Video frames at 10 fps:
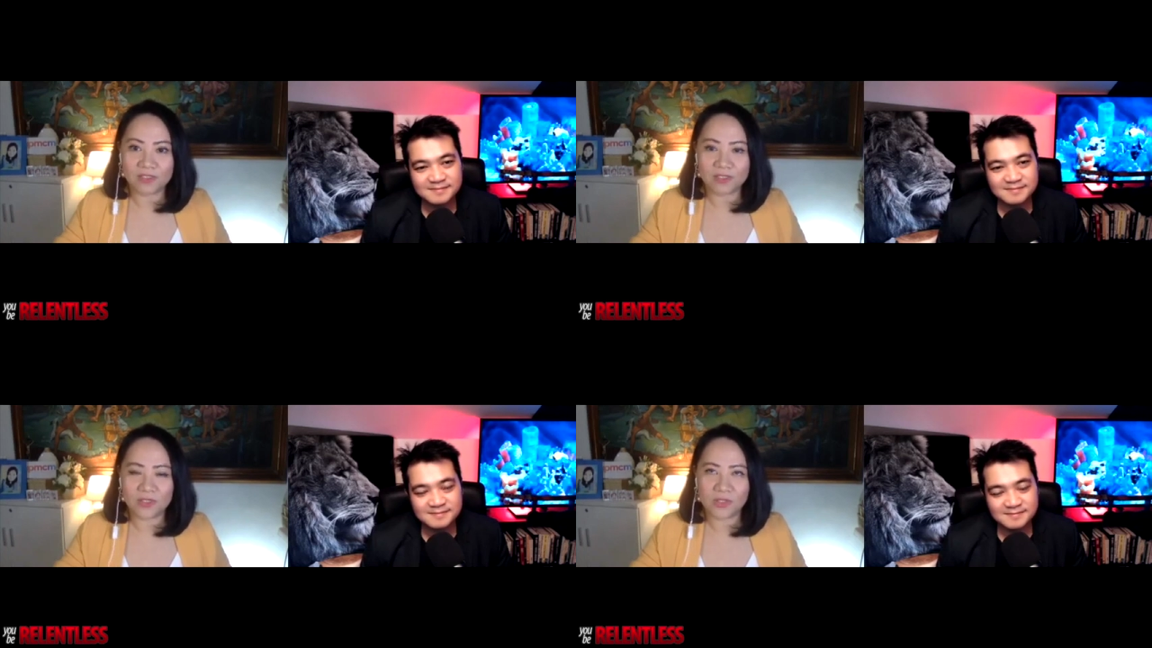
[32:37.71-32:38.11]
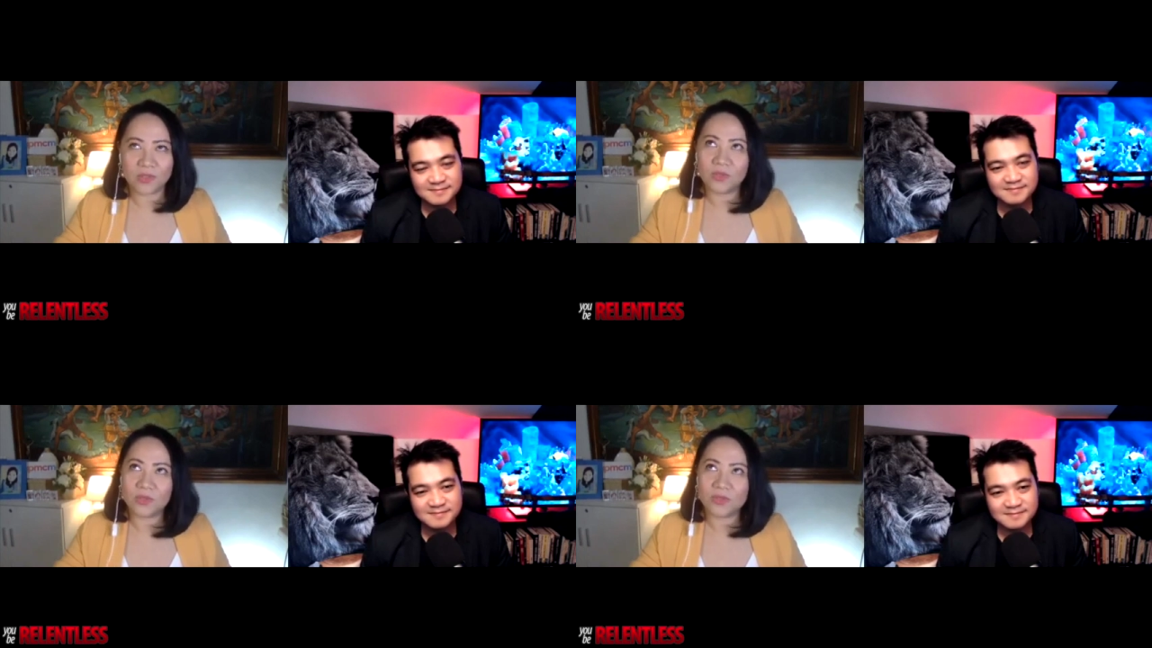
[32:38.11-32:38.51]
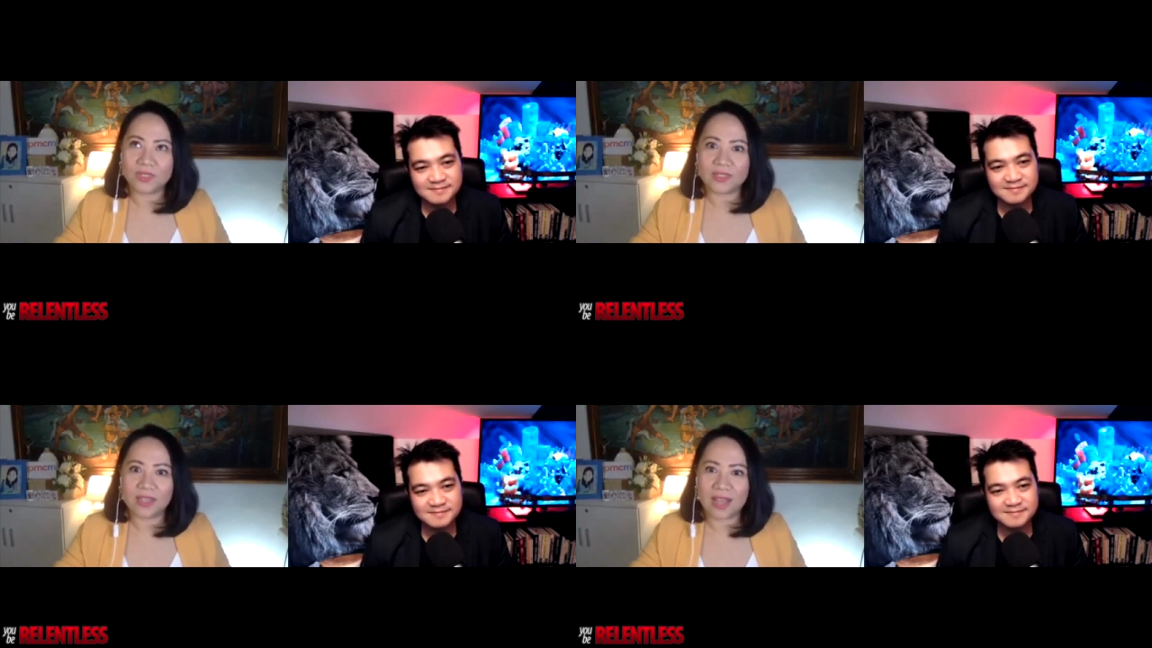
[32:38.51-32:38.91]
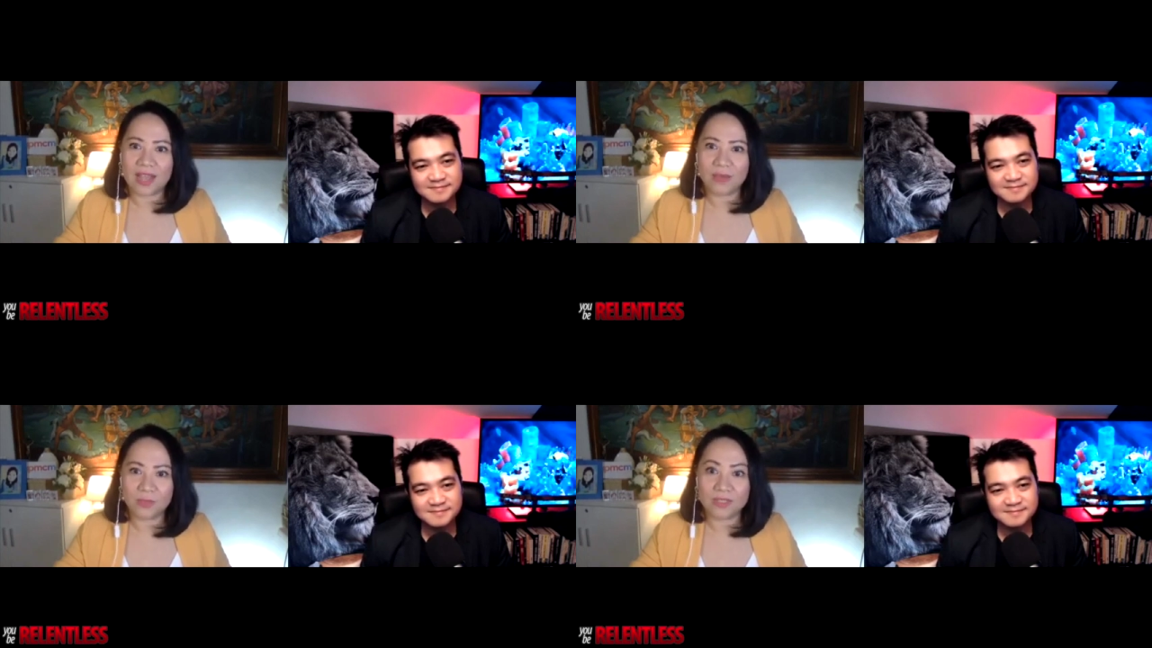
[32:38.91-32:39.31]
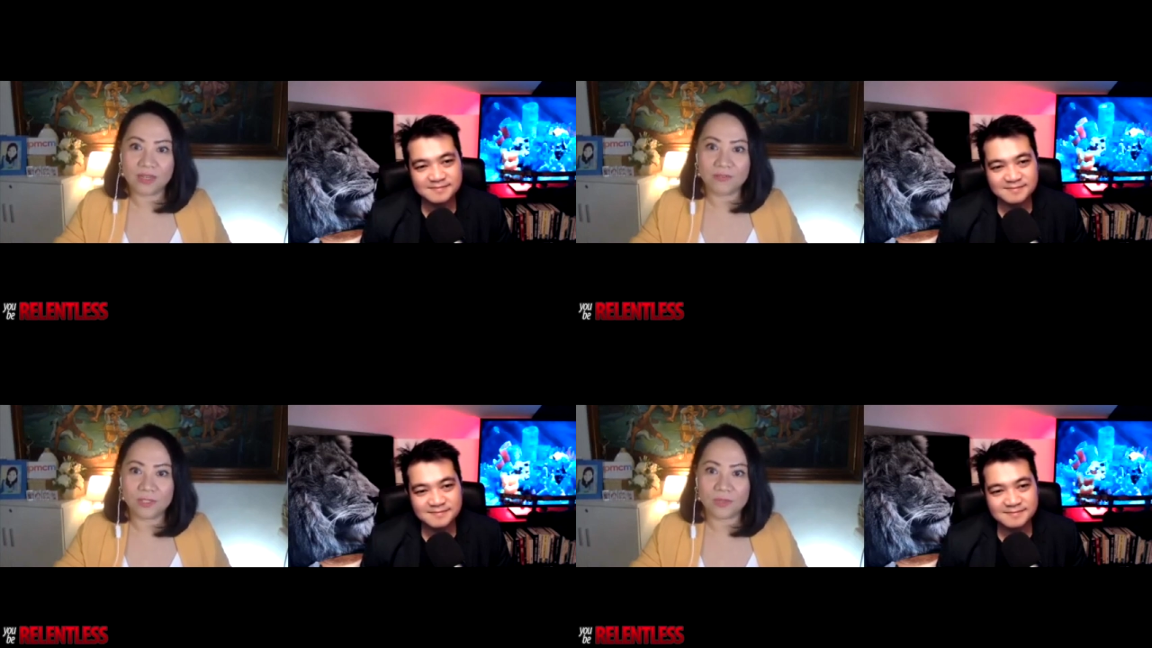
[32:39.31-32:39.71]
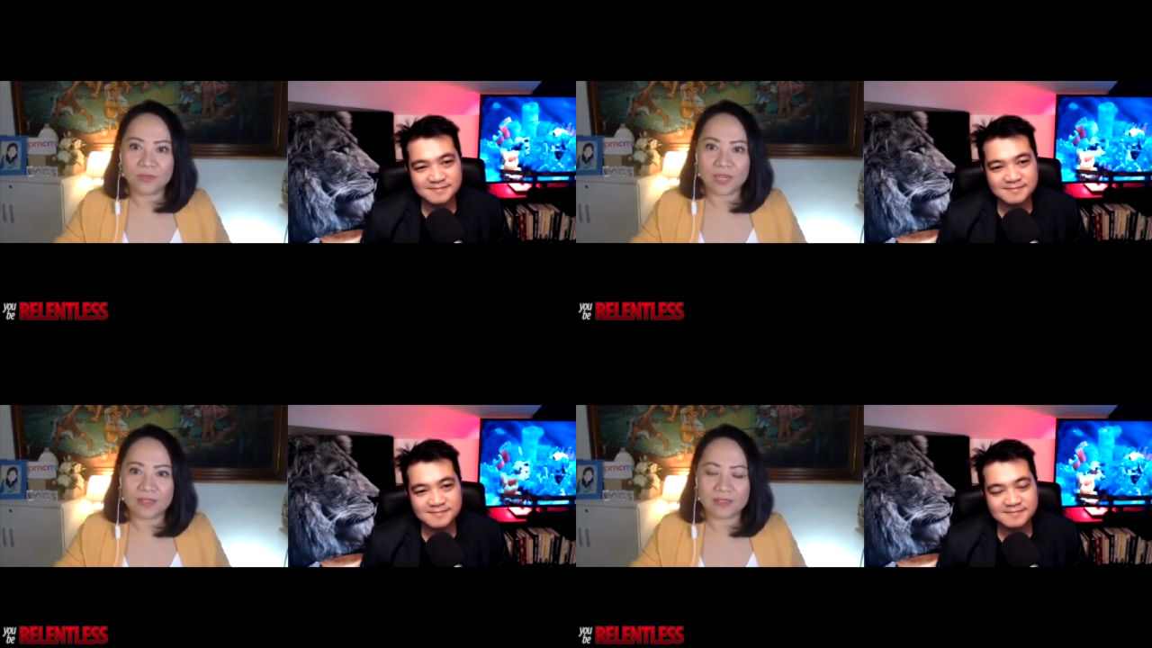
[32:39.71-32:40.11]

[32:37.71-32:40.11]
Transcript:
Speaker 1: So I would love to do that